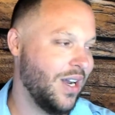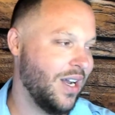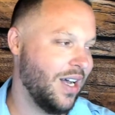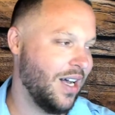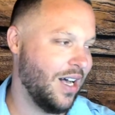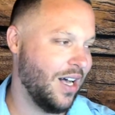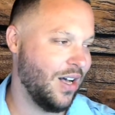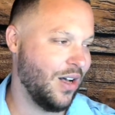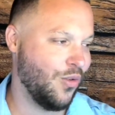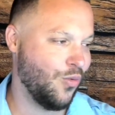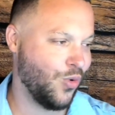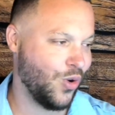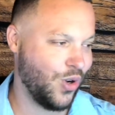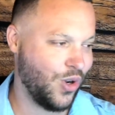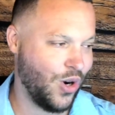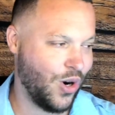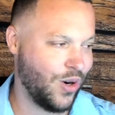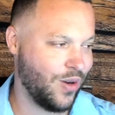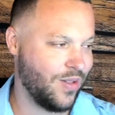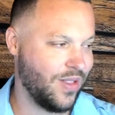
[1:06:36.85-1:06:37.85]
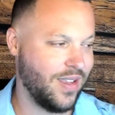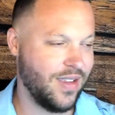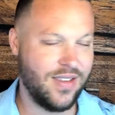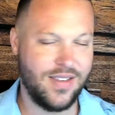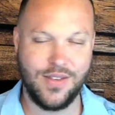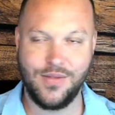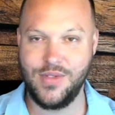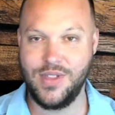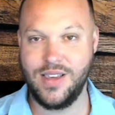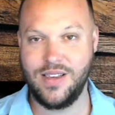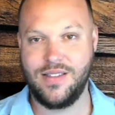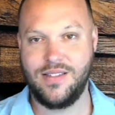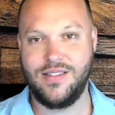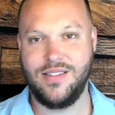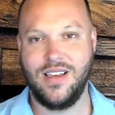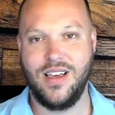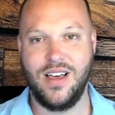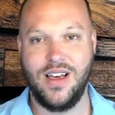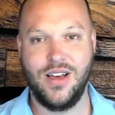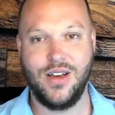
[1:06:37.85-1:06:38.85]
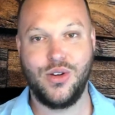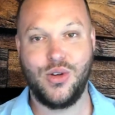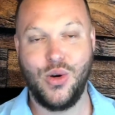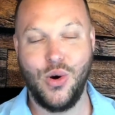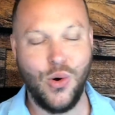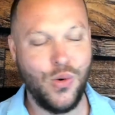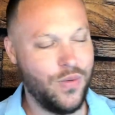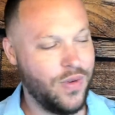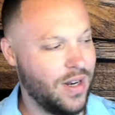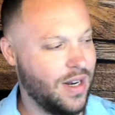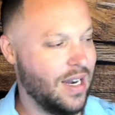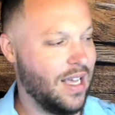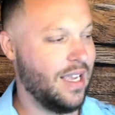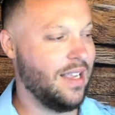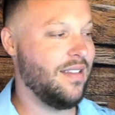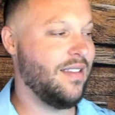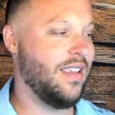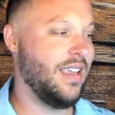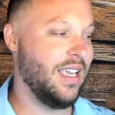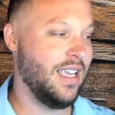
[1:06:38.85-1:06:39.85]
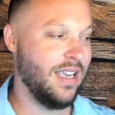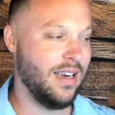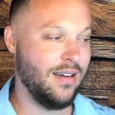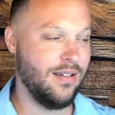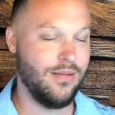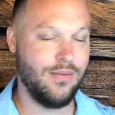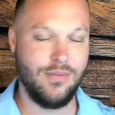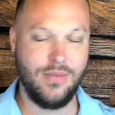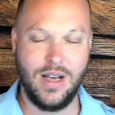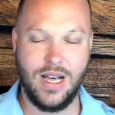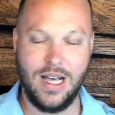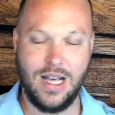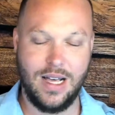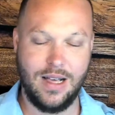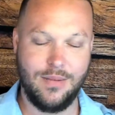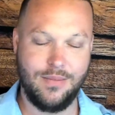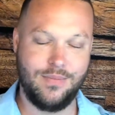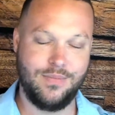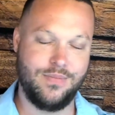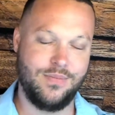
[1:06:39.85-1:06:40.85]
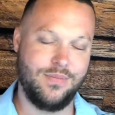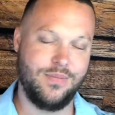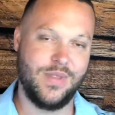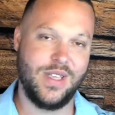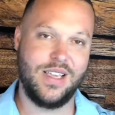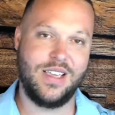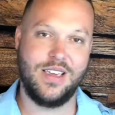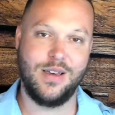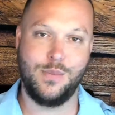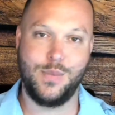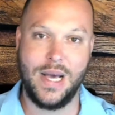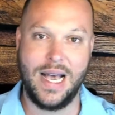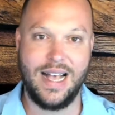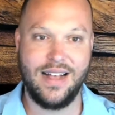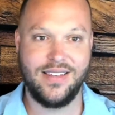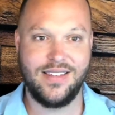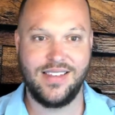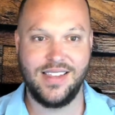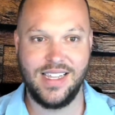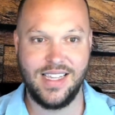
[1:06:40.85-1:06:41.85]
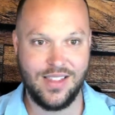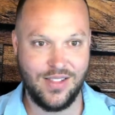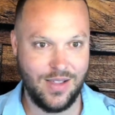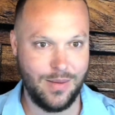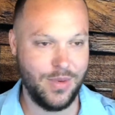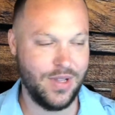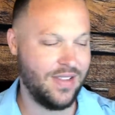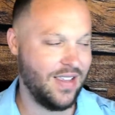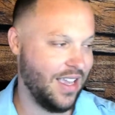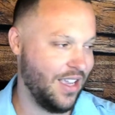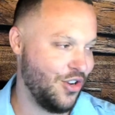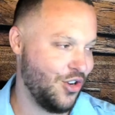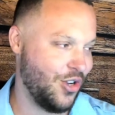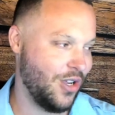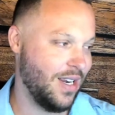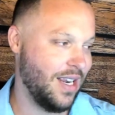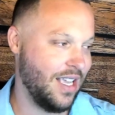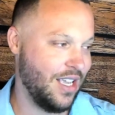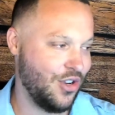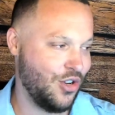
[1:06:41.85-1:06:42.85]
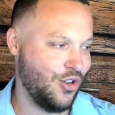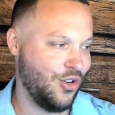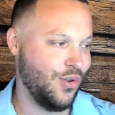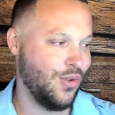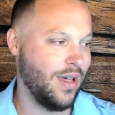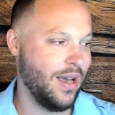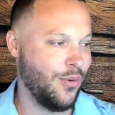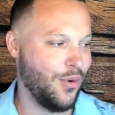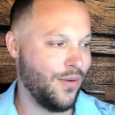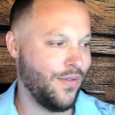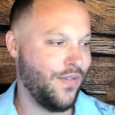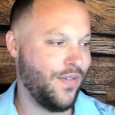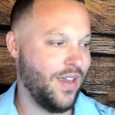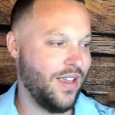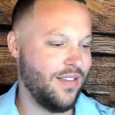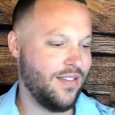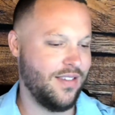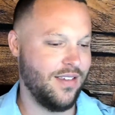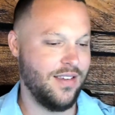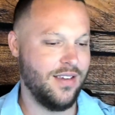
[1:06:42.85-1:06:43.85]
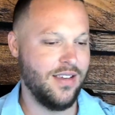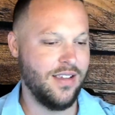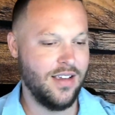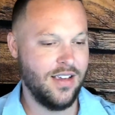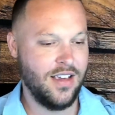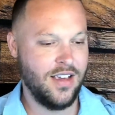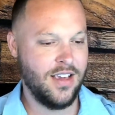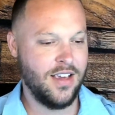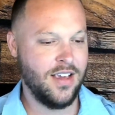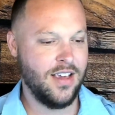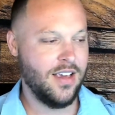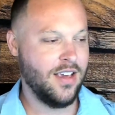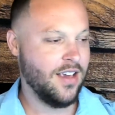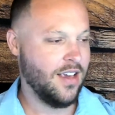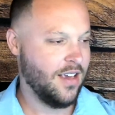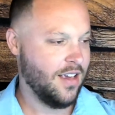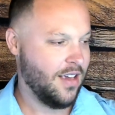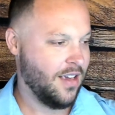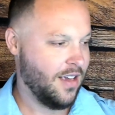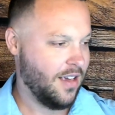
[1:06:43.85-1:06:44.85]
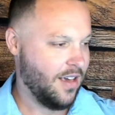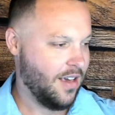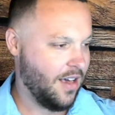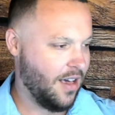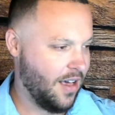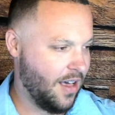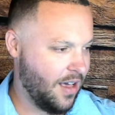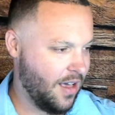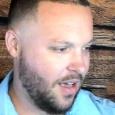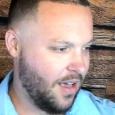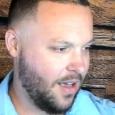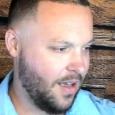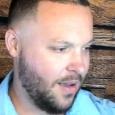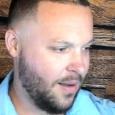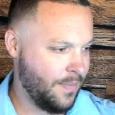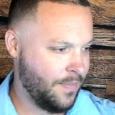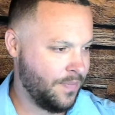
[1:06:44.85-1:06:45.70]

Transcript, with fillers: Uh, regardless of this uh, COVID 19 uh, capacity limitation issue that we're facing. Uh,